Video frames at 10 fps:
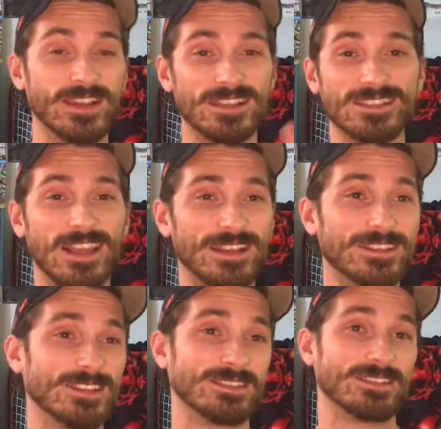and
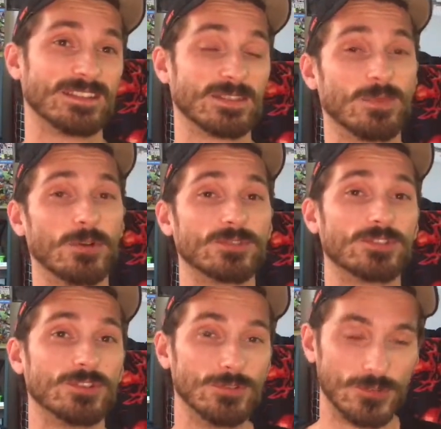scientists as
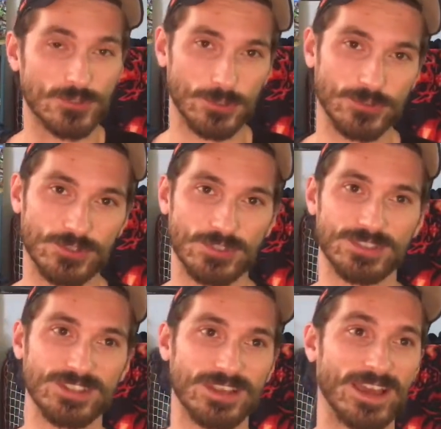opposed to
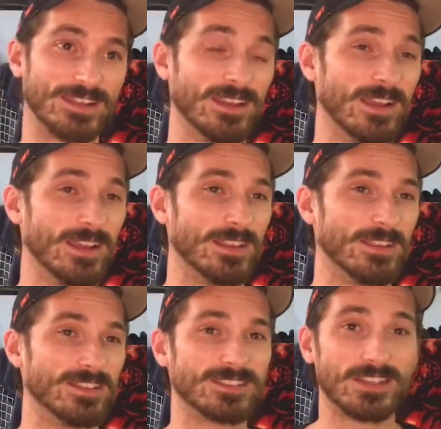soldiers, and that
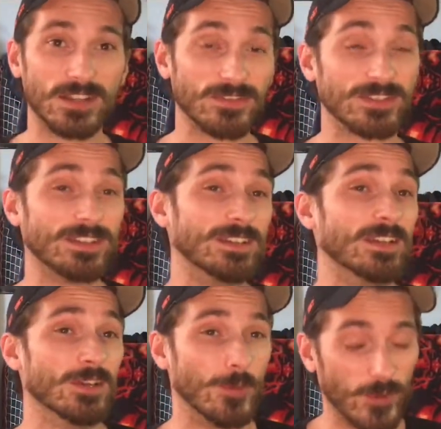the Discovery
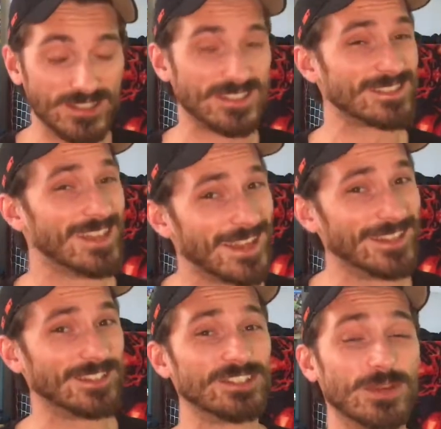was a
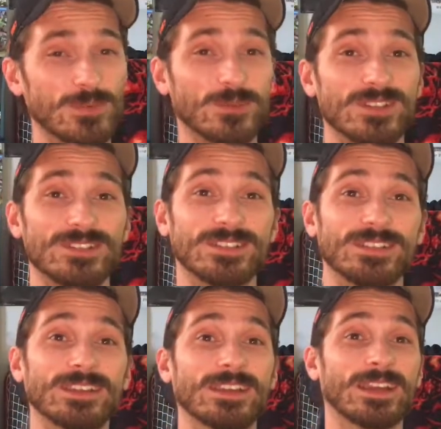science ship
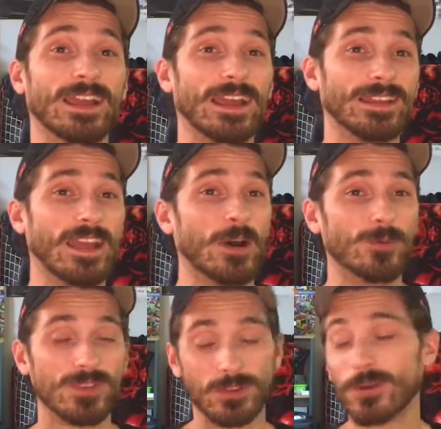originally, and now
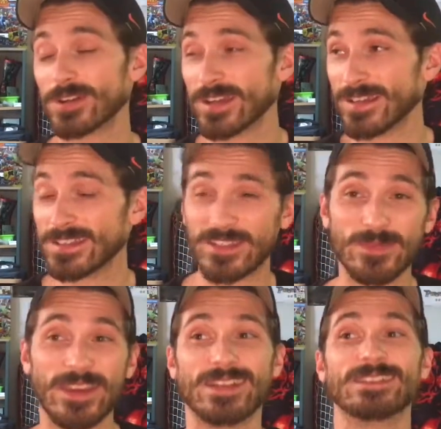with Lorca at the
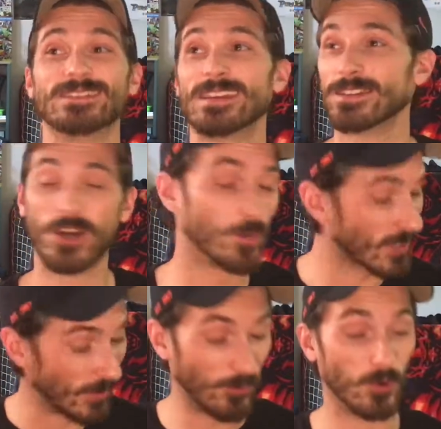command, he's like, no,
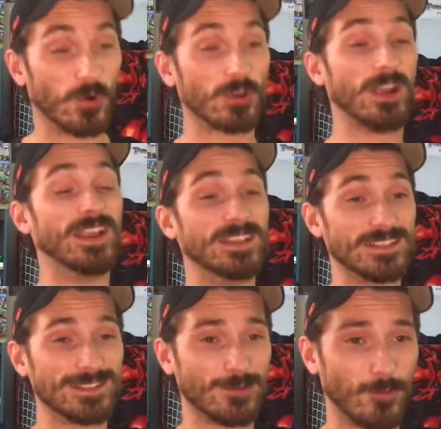we're at war,
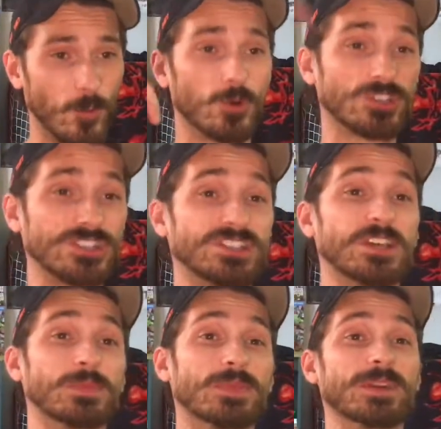this is a
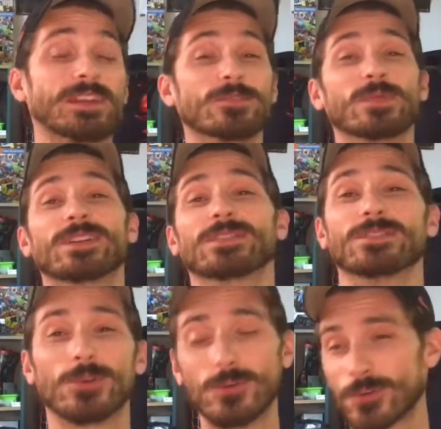warship, and everybody,
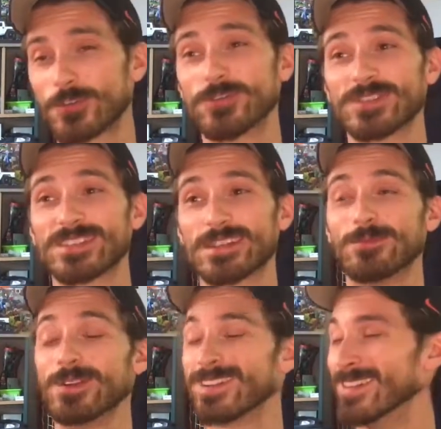the whole crew is just like,
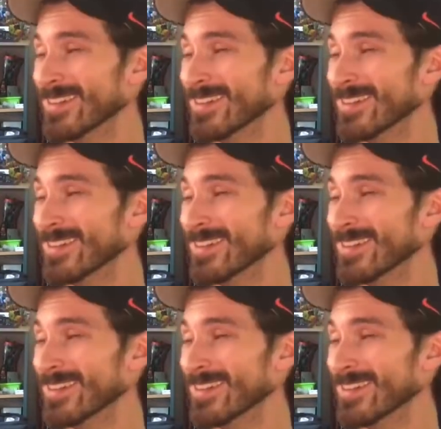well,